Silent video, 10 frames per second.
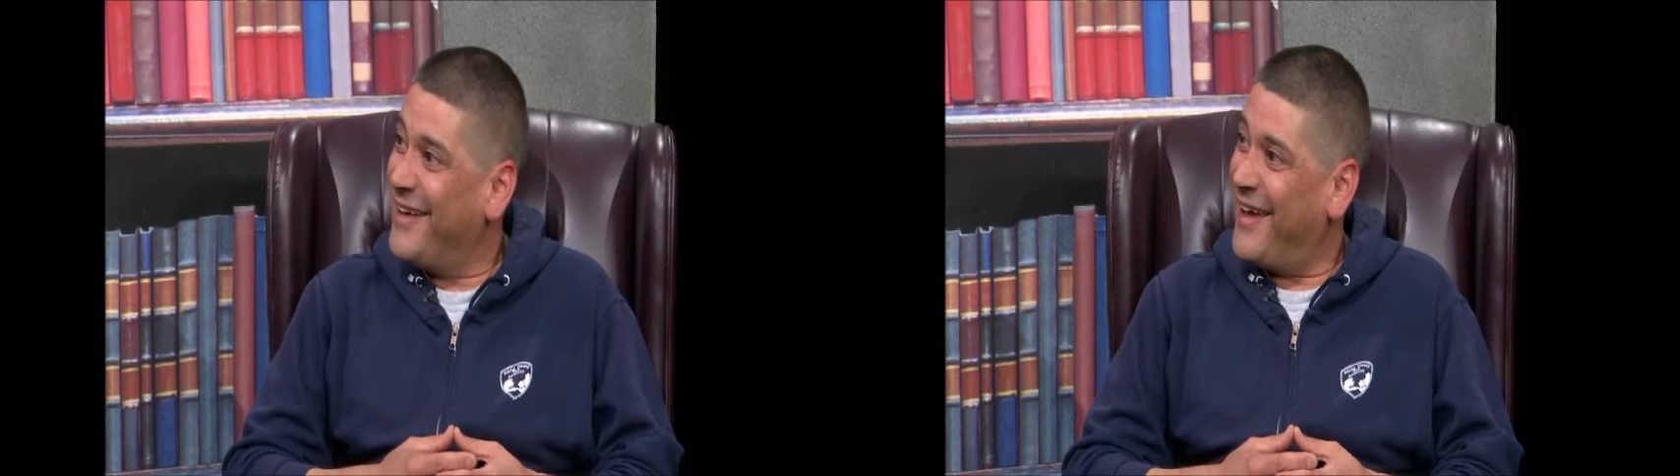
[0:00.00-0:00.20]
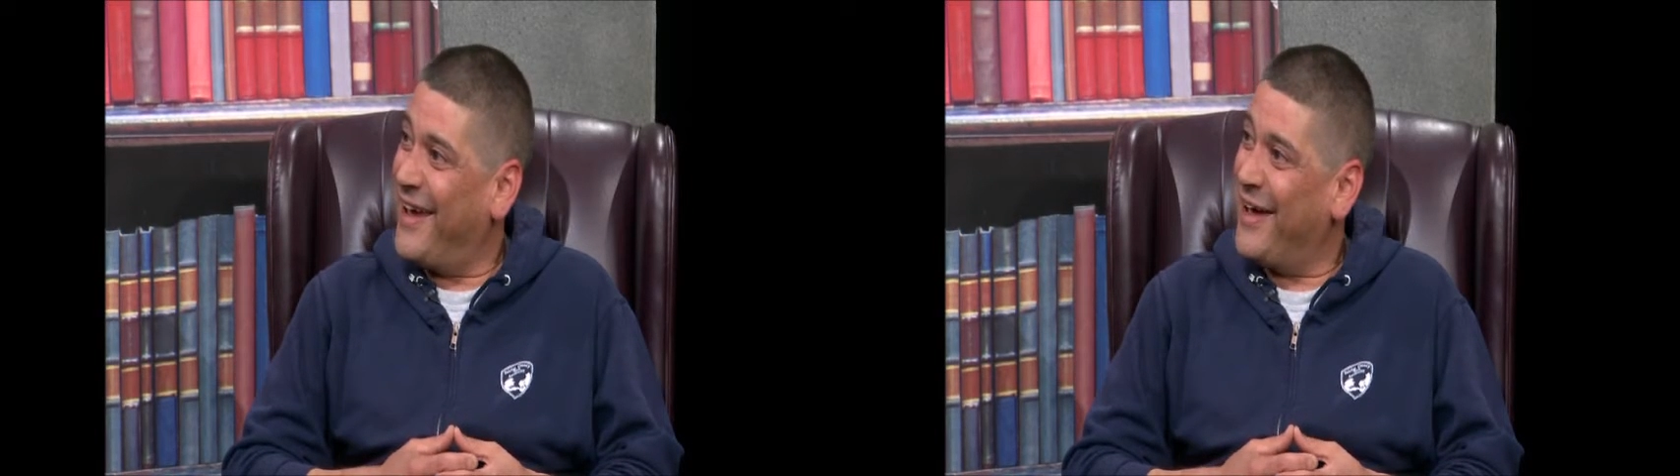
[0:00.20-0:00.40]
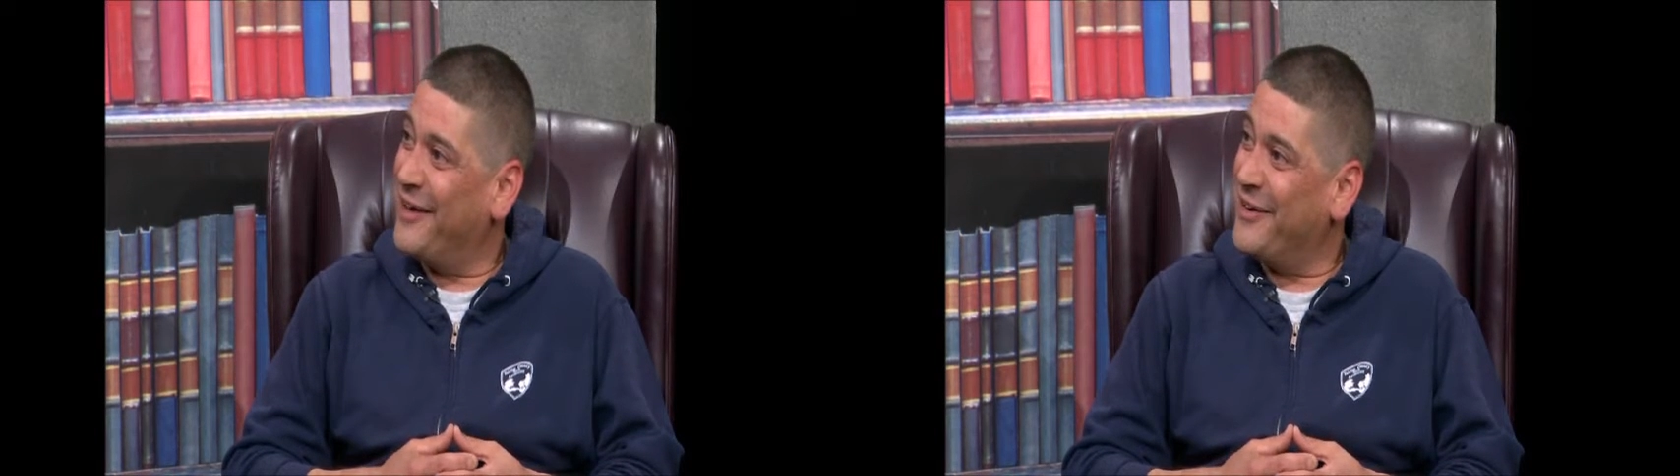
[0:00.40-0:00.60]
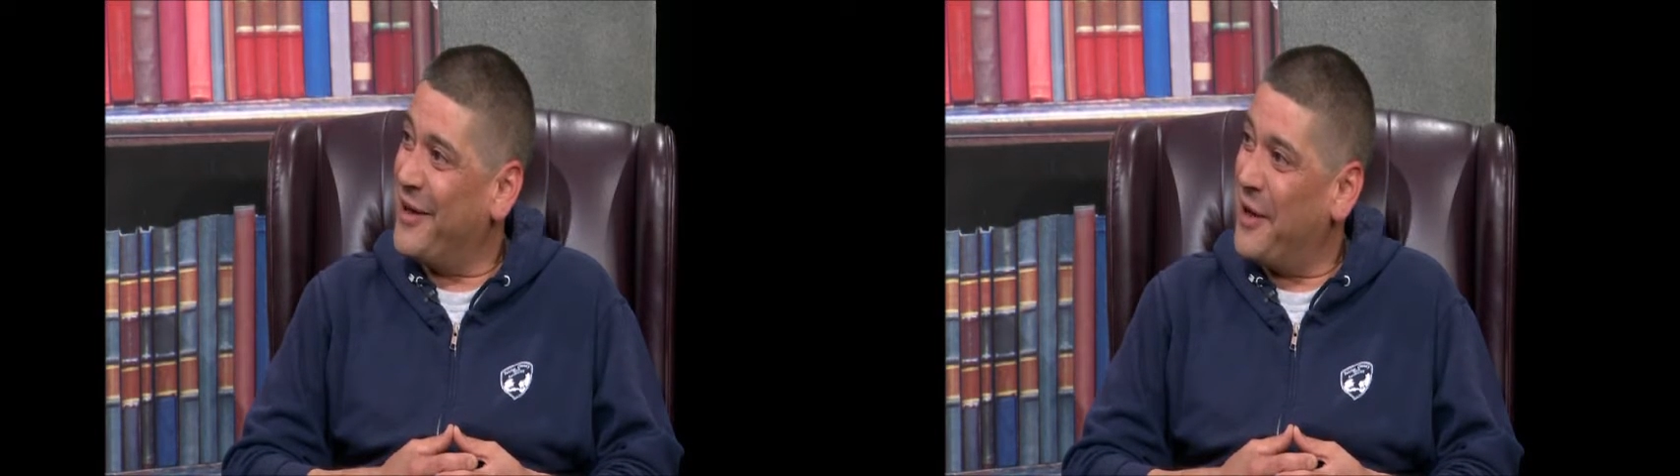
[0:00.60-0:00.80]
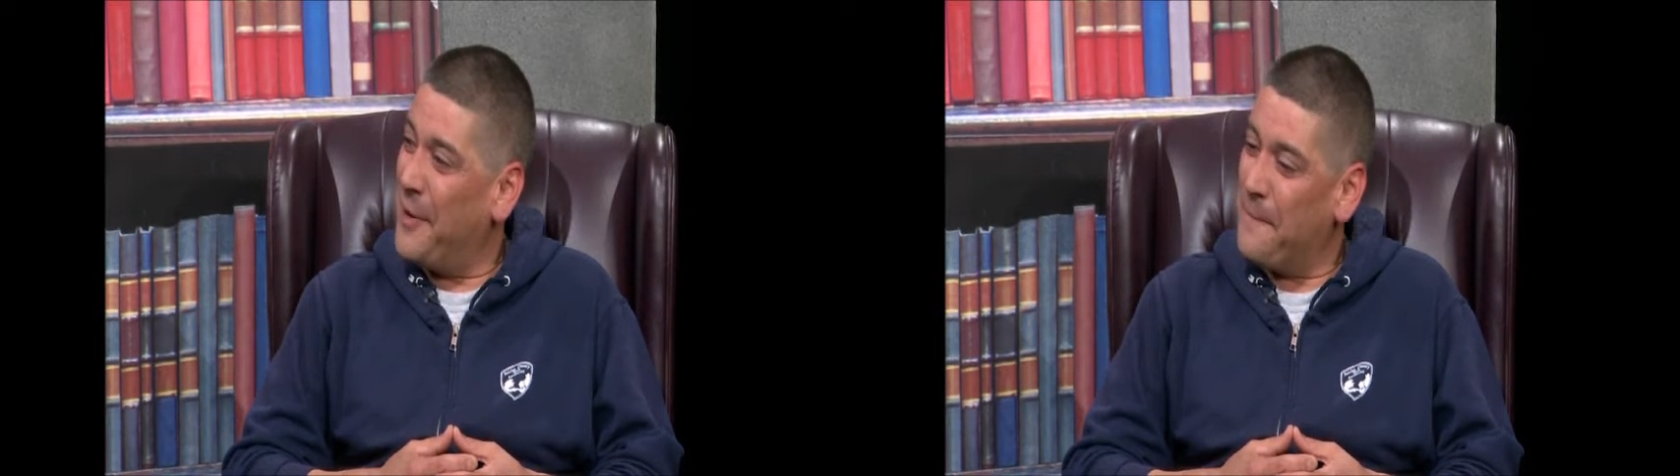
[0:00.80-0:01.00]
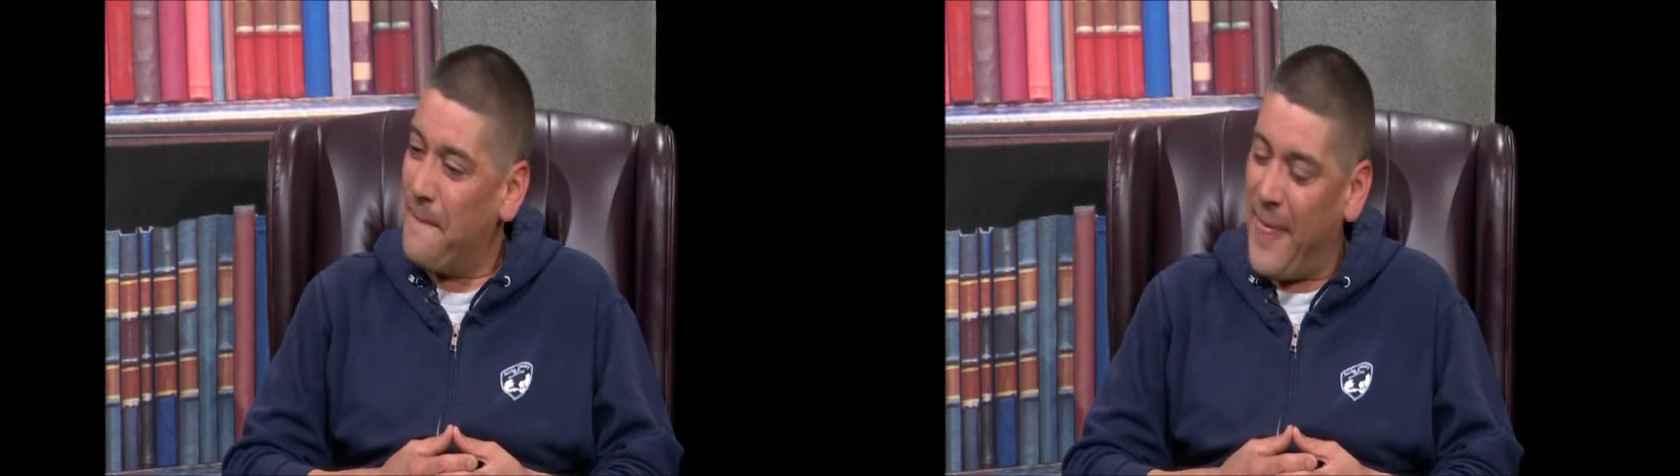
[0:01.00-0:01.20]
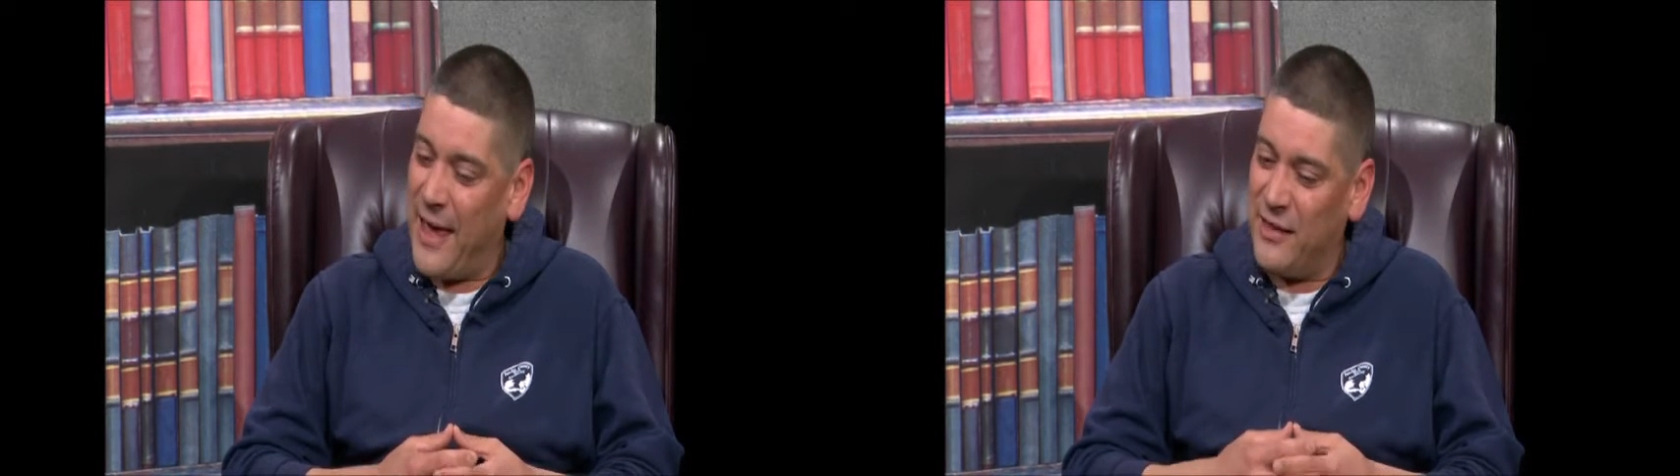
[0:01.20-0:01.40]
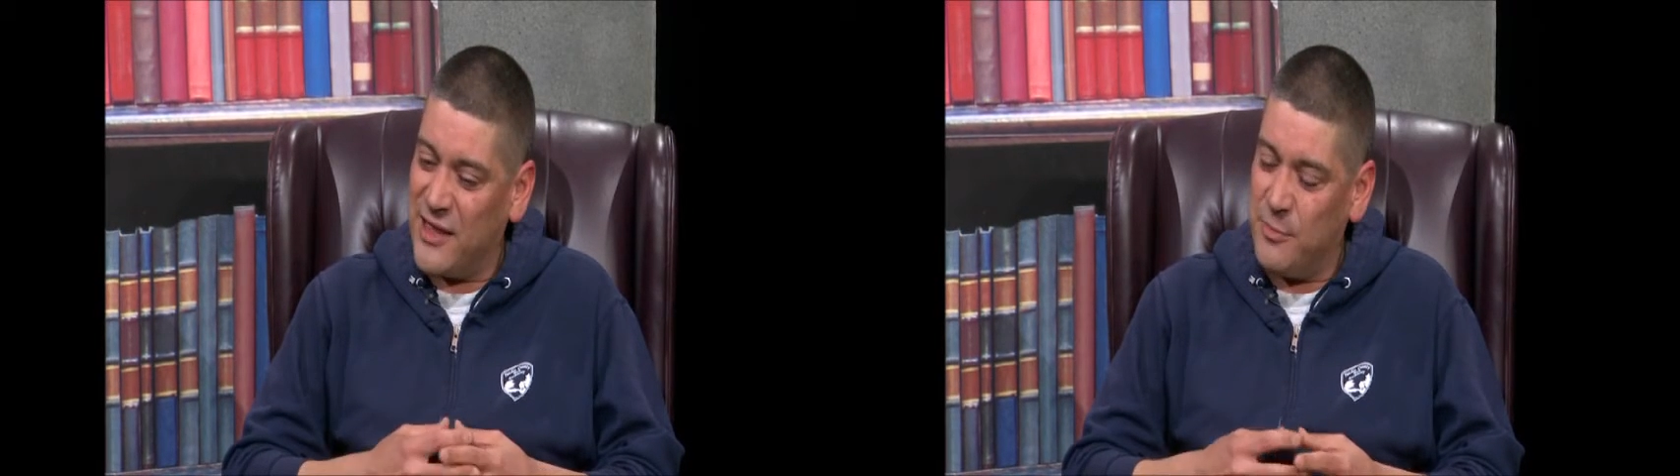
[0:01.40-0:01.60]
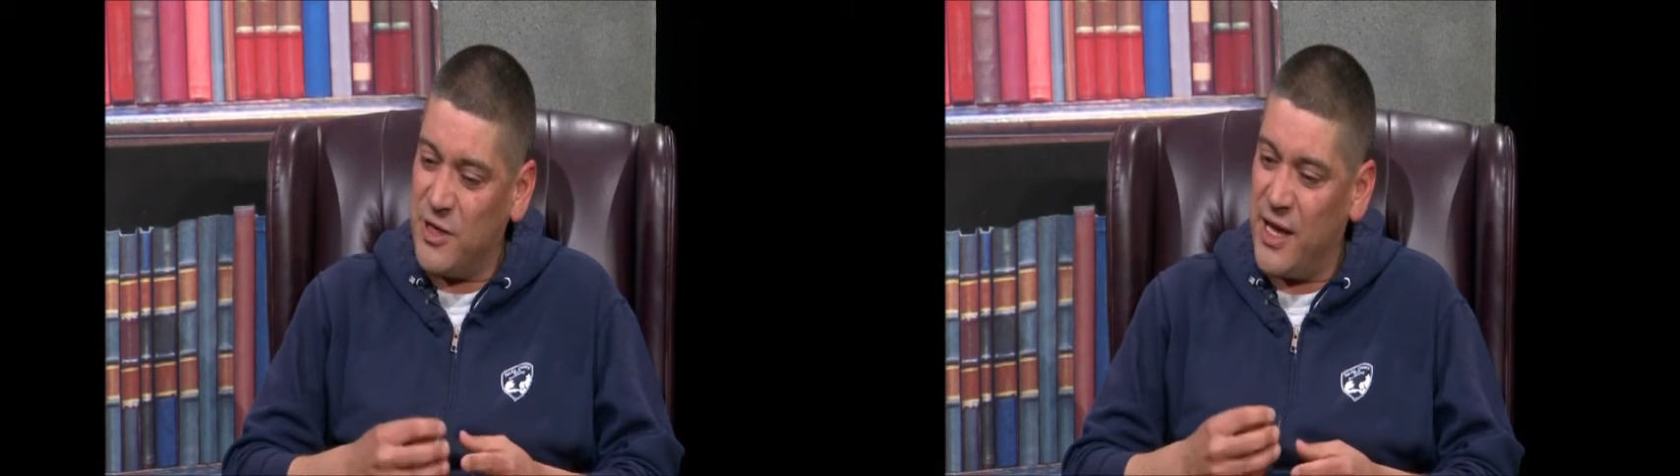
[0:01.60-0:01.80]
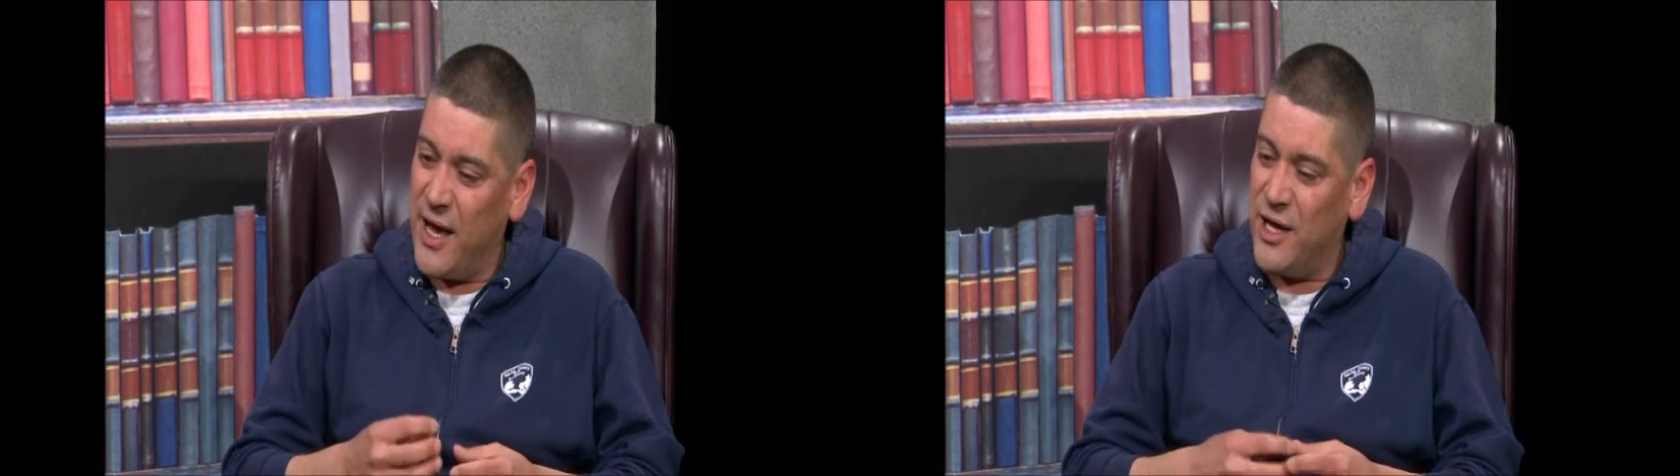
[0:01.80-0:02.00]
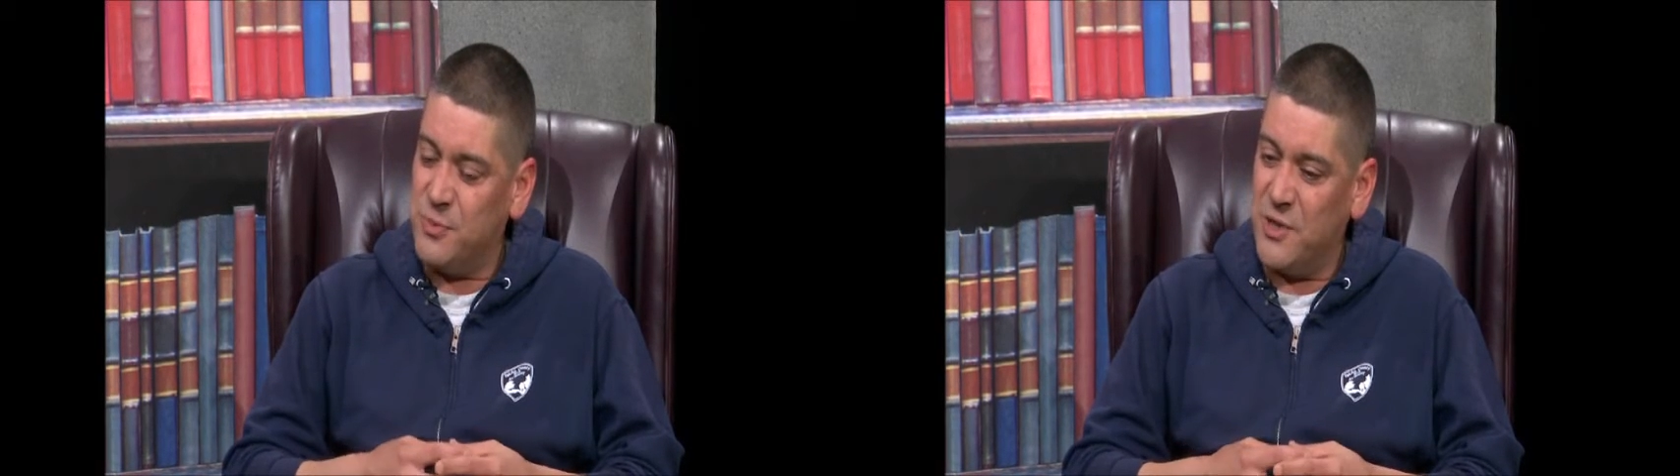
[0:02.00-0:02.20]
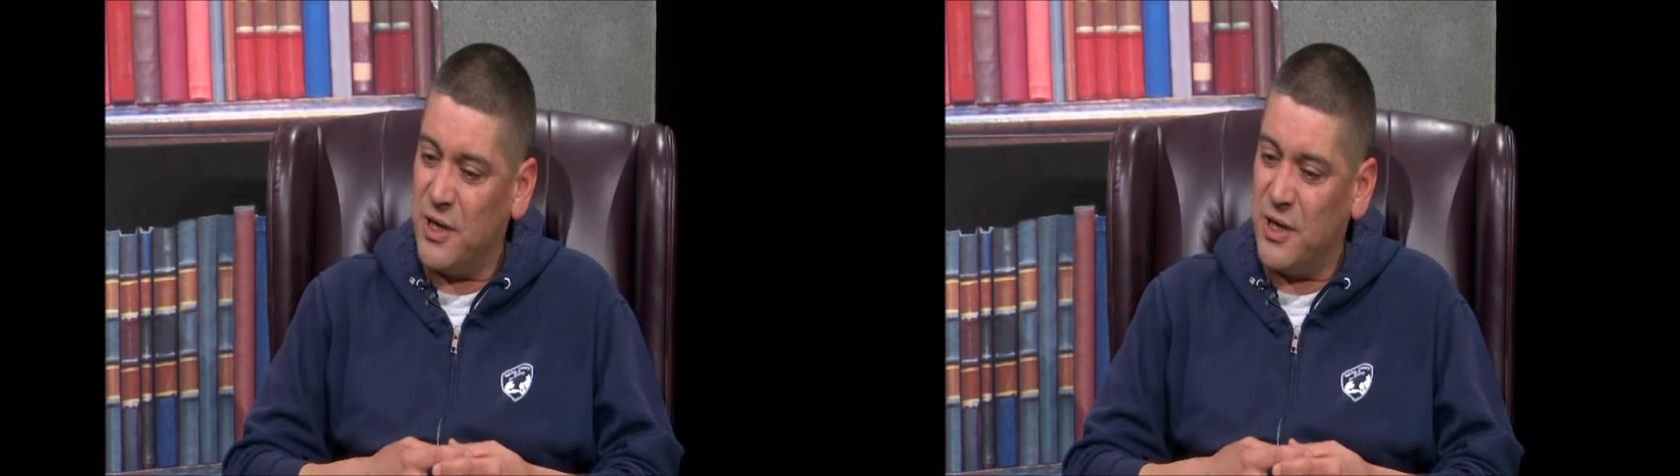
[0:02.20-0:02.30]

and, um, and let them engage